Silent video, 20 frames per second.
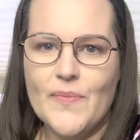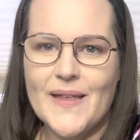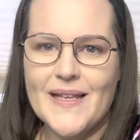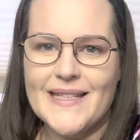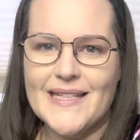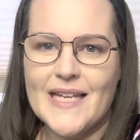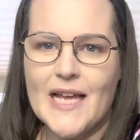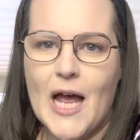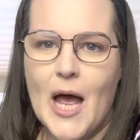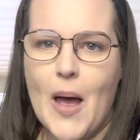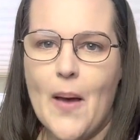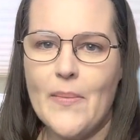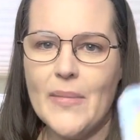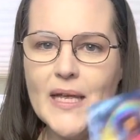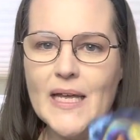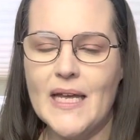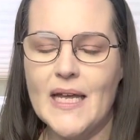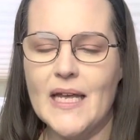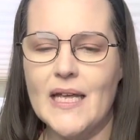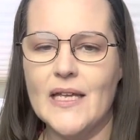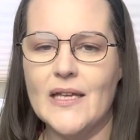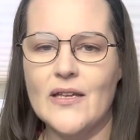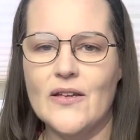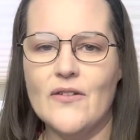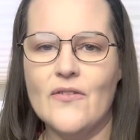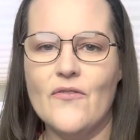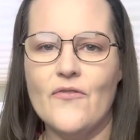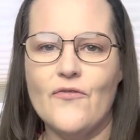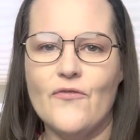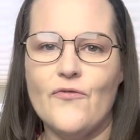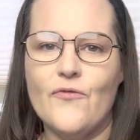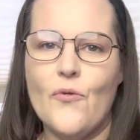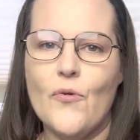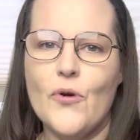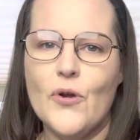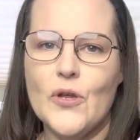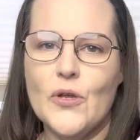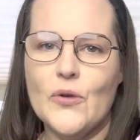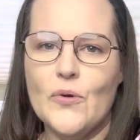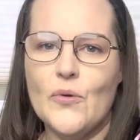that's coming in
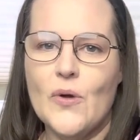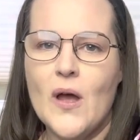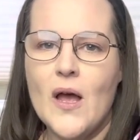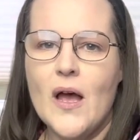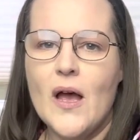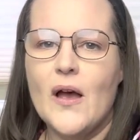for you.